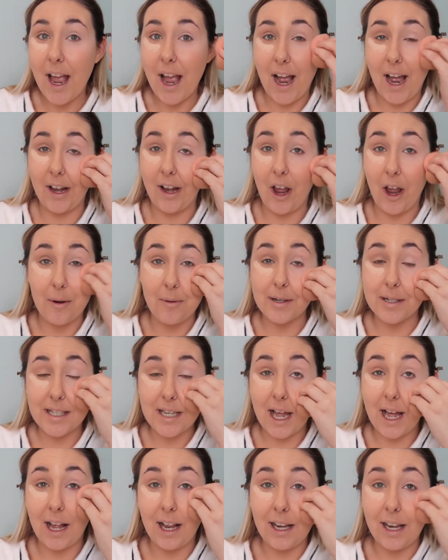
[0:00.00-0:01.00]
and I would
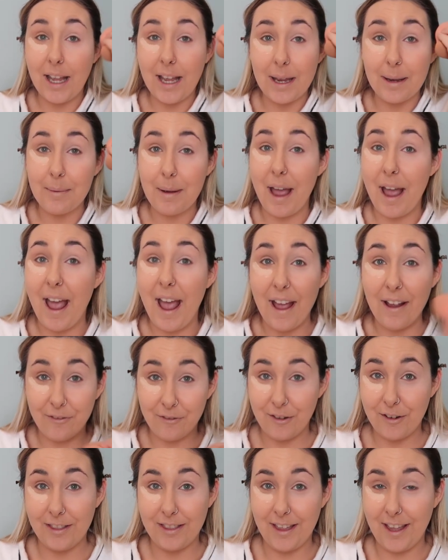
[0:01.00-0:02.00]
tell him
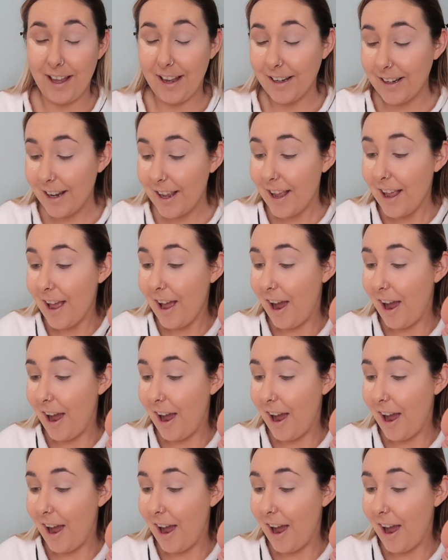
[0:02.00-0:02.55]
everything,